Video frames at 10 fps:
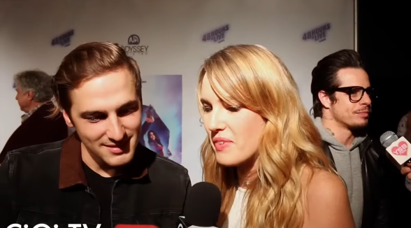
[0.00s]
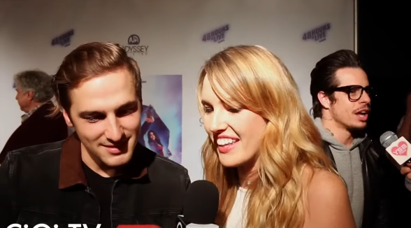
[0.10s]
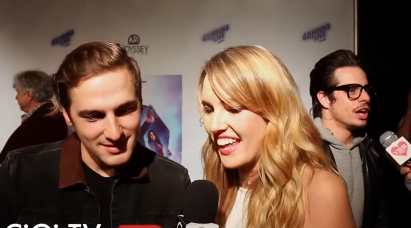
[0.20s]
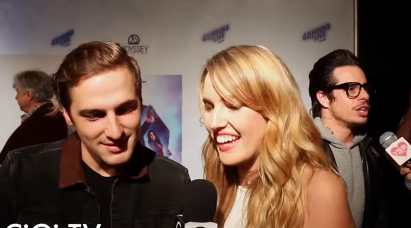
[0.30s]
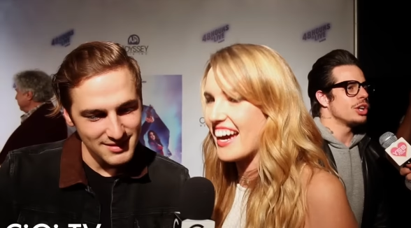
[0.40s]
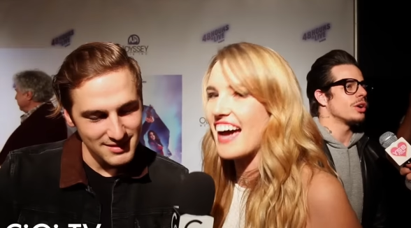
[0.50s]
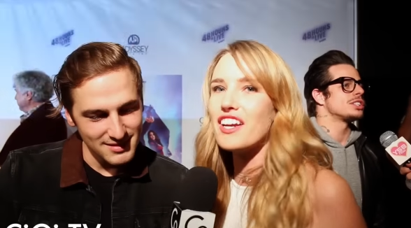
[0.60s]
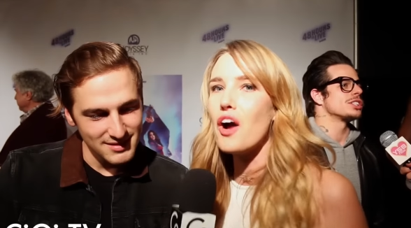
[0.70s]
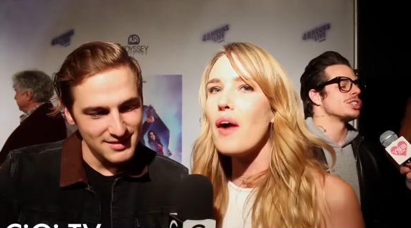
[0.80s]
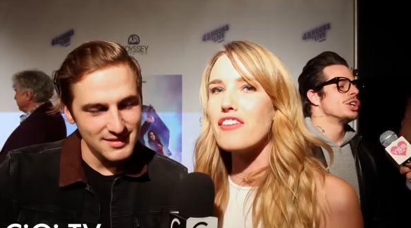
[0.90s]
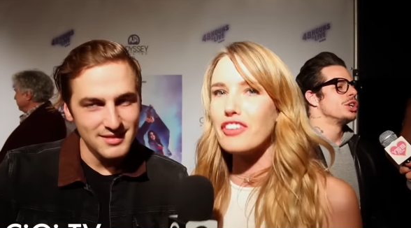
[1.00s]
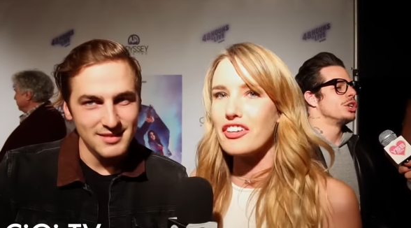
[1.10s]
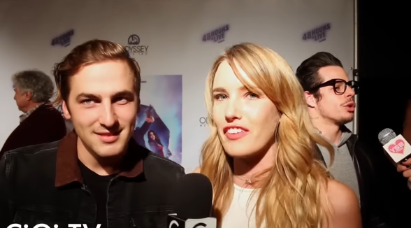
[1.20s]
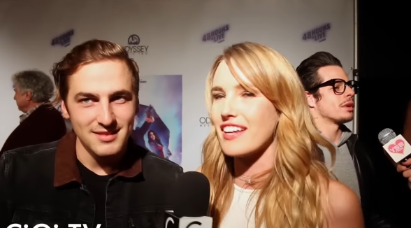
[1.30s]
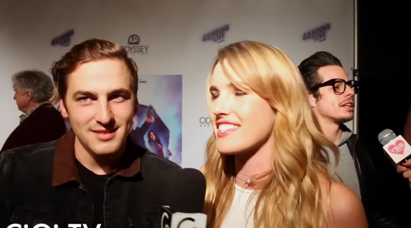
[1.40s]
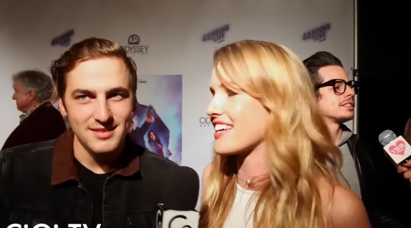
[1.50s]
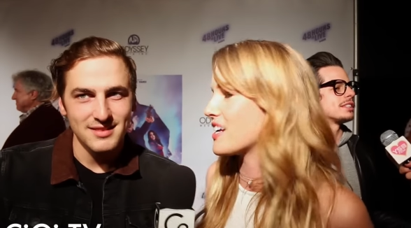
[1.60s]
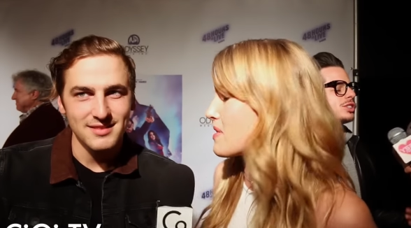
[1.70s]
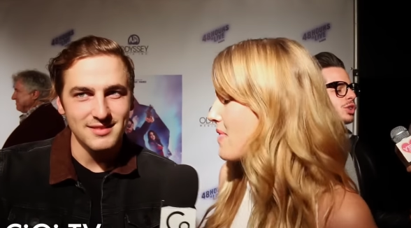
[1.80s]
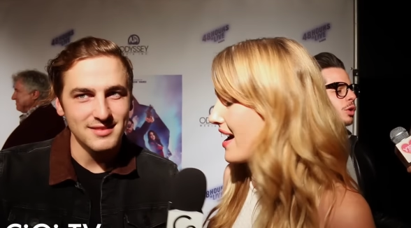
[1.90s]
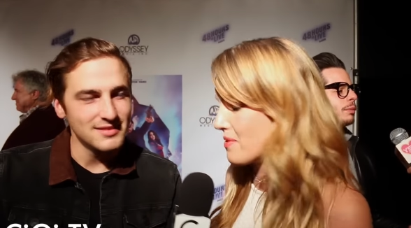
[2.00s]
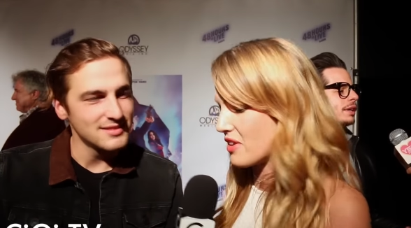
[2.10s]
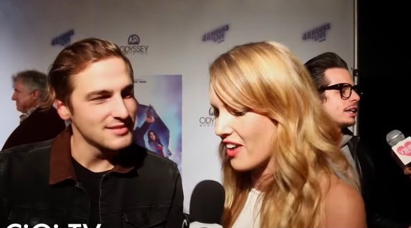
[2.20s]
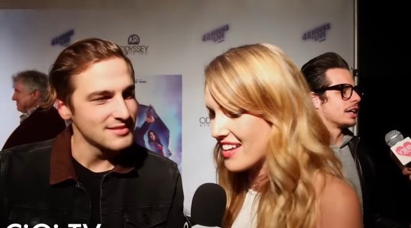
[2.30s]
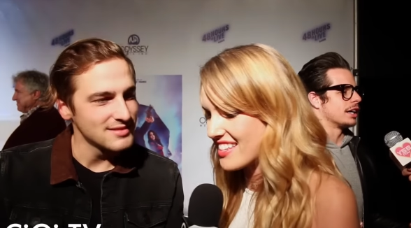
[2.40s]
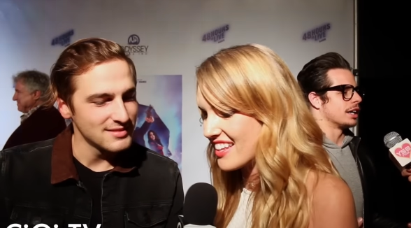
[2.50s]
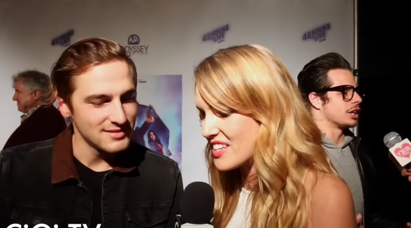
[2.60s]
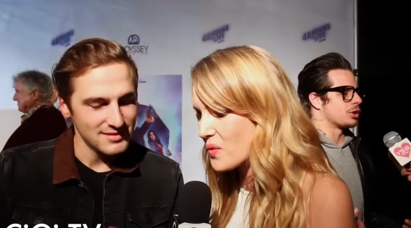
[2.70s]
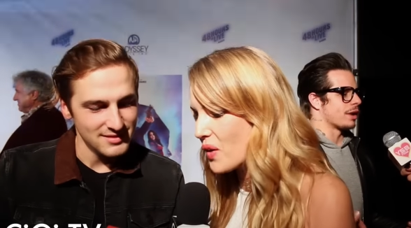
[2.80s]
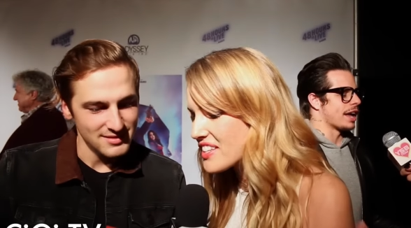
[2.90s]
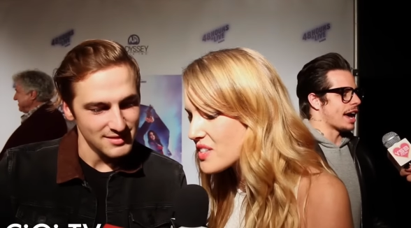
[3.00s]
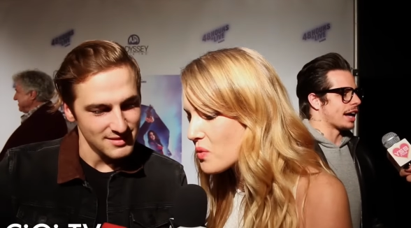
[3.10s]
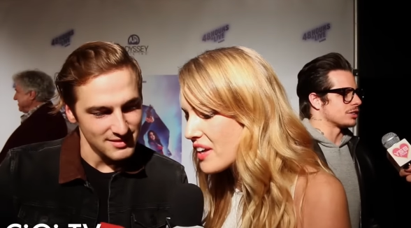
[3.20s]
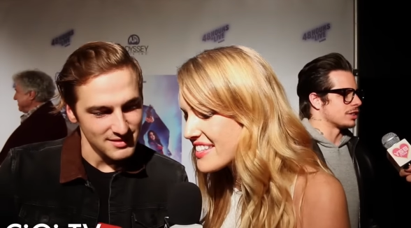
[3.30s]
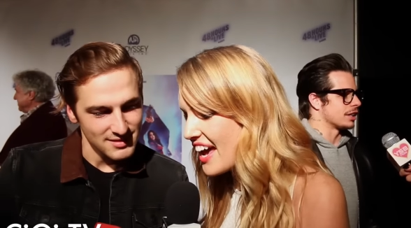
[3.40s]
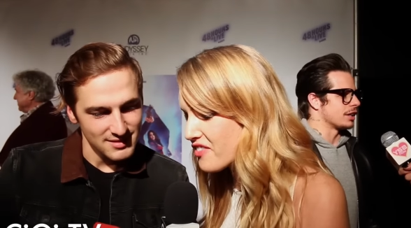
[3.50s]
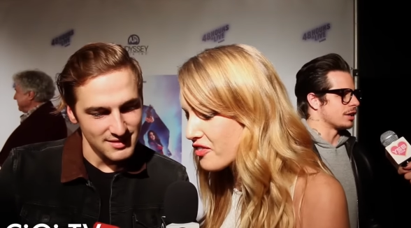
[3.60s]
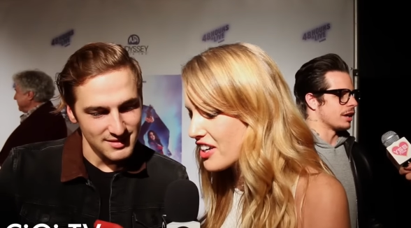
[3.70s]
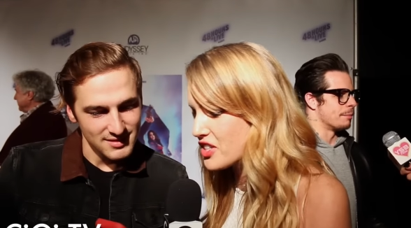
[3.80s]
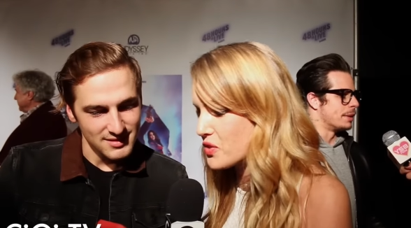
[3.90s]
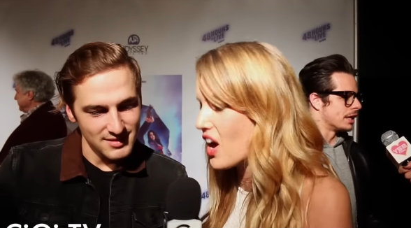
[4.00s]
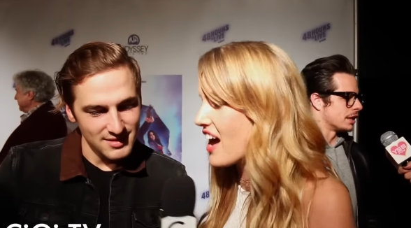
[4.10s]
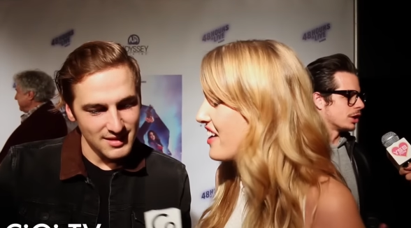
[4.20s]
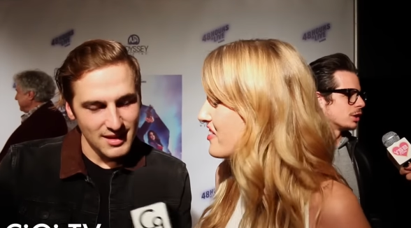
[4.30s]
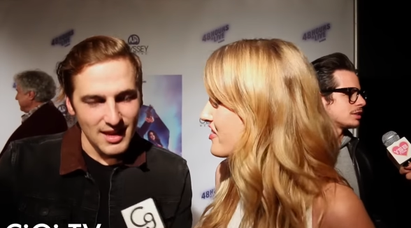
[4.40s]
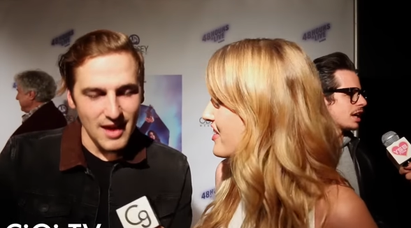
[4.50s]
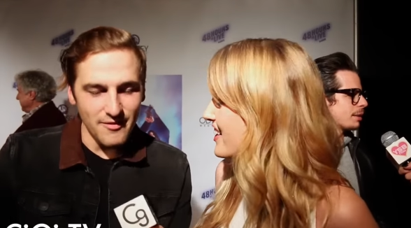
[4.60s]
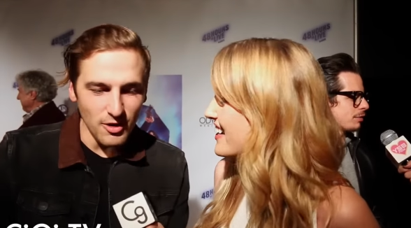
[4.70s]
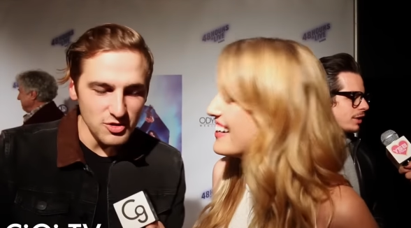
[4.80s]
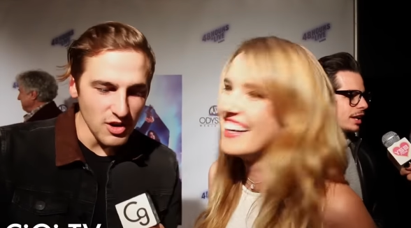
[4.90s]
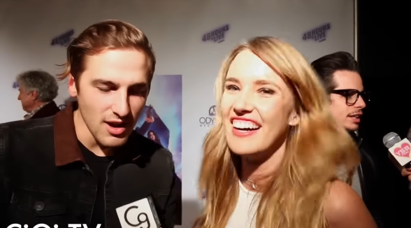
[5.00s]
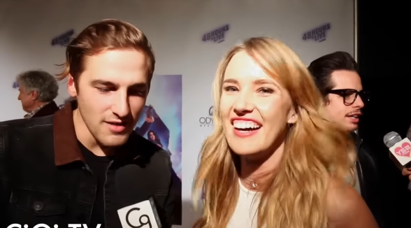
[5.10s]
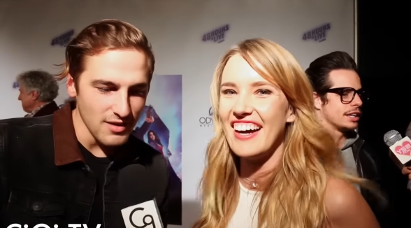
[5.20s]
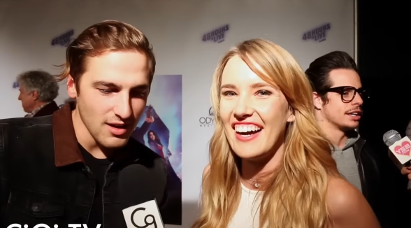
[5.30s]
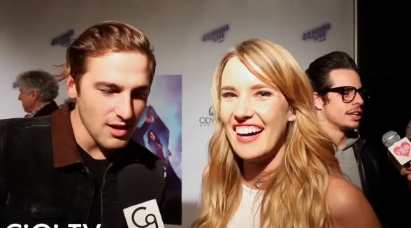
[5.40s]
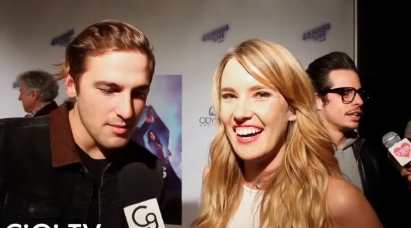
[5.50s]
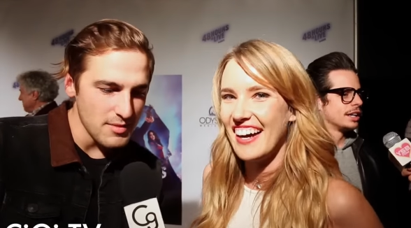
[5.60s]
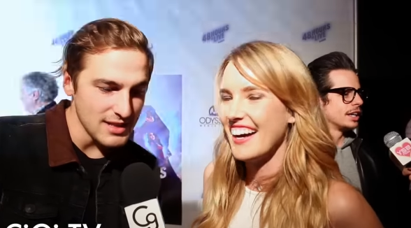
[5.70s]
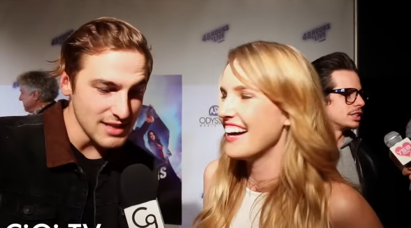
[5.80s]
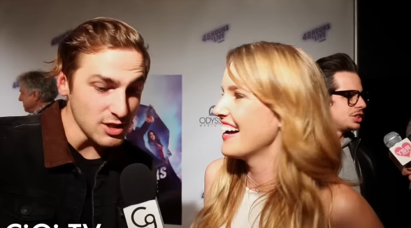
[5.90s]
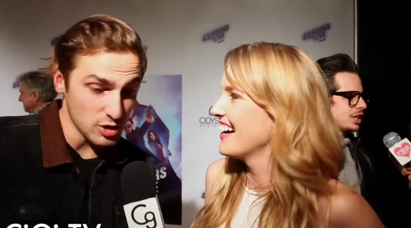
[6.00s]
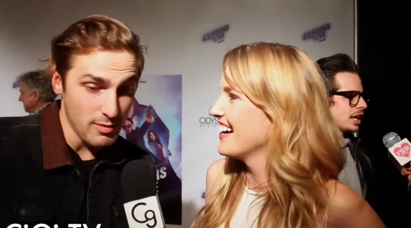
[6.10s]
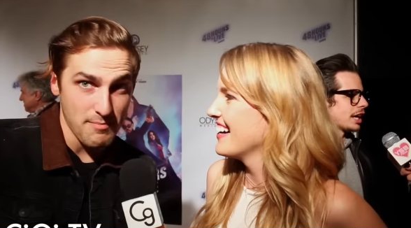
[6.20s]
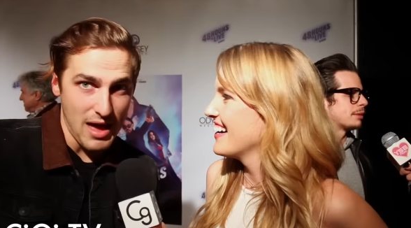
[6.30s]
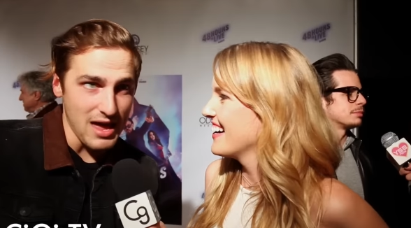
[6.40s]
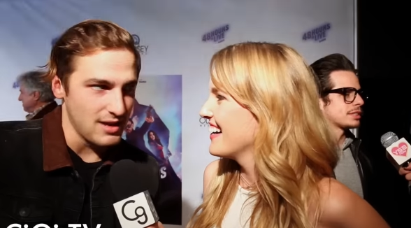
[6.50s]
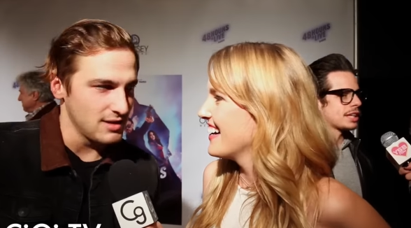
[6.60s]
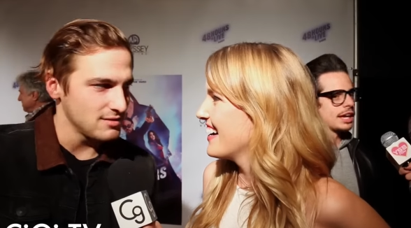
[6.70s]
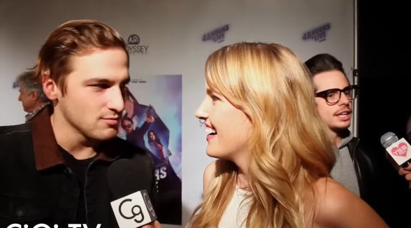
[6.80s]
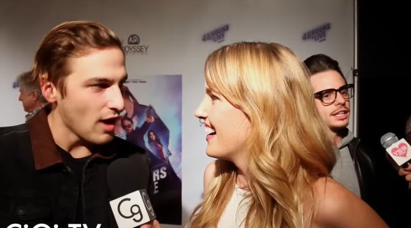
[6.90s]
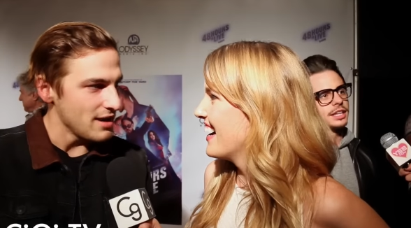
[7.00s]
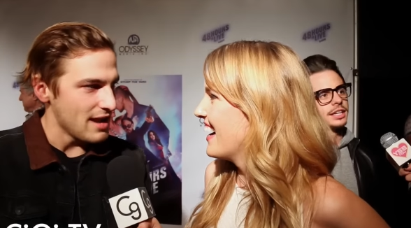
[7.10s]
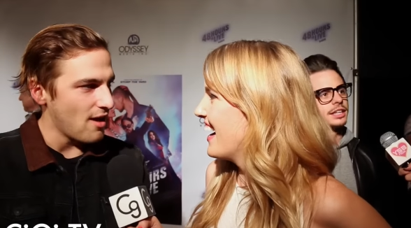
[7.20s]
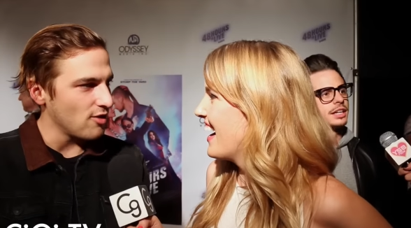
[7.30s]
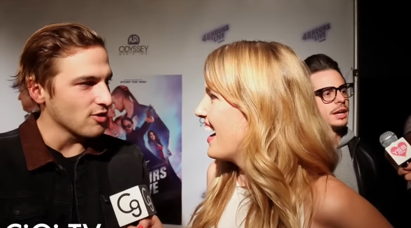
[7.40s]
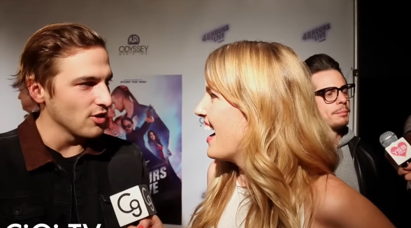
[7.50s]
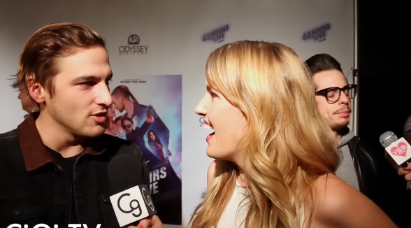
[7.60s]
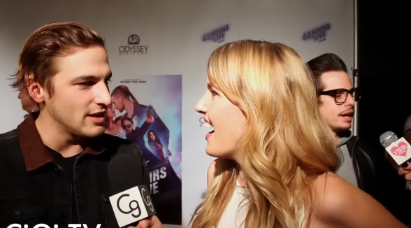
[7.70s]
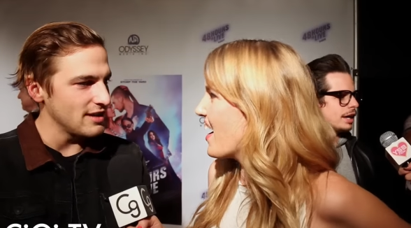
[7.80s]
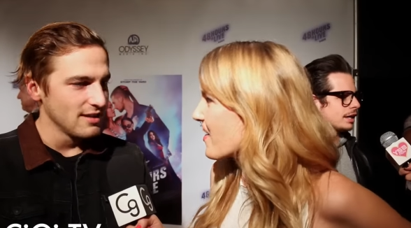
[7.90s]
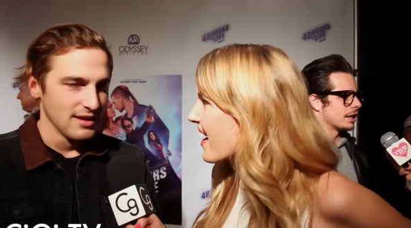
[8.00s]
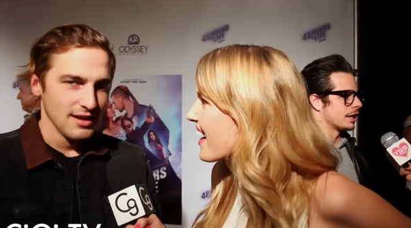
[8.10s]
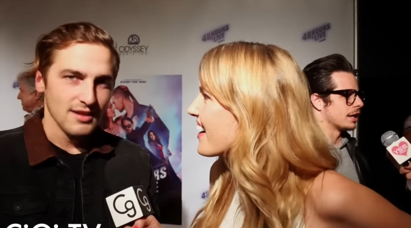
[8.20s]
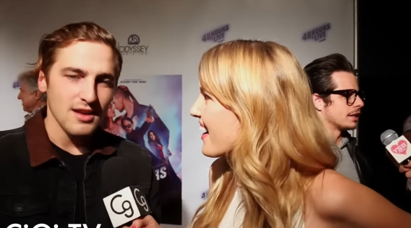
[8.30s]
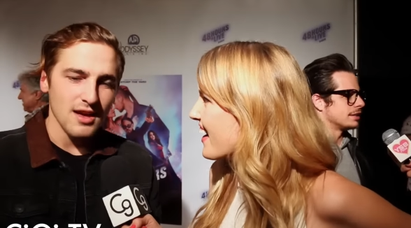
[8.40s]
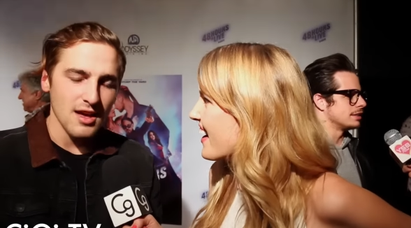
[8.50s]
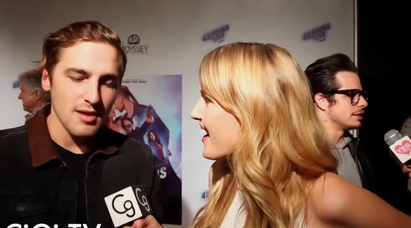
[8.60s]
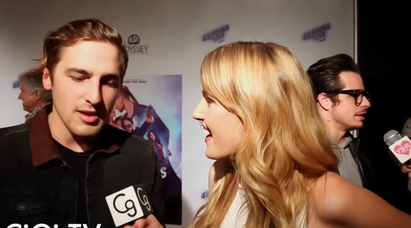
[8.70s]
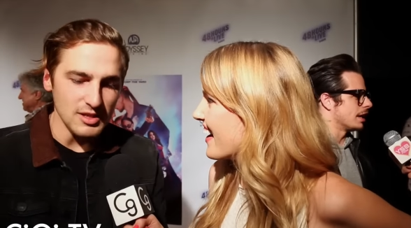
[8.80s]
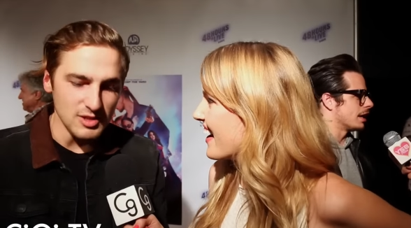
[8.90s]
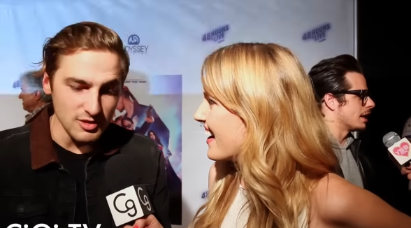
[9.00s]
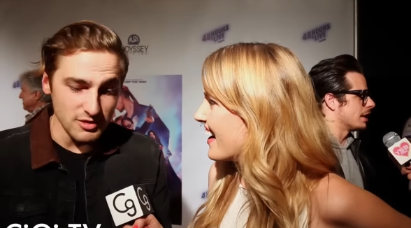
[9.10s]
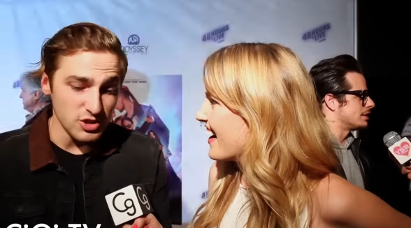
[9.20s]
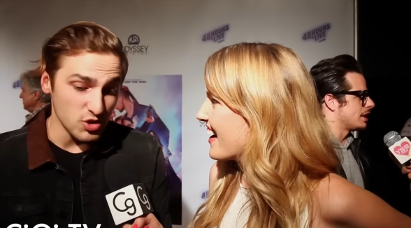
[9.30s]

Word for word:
Speaker 1: but like I know every fan's gonna be mad at me for asking this. What's what's Heffron Drive?
Speaker 2: Heffron Drive um, is actually my band right now, currently. Okay. Uh, and it's also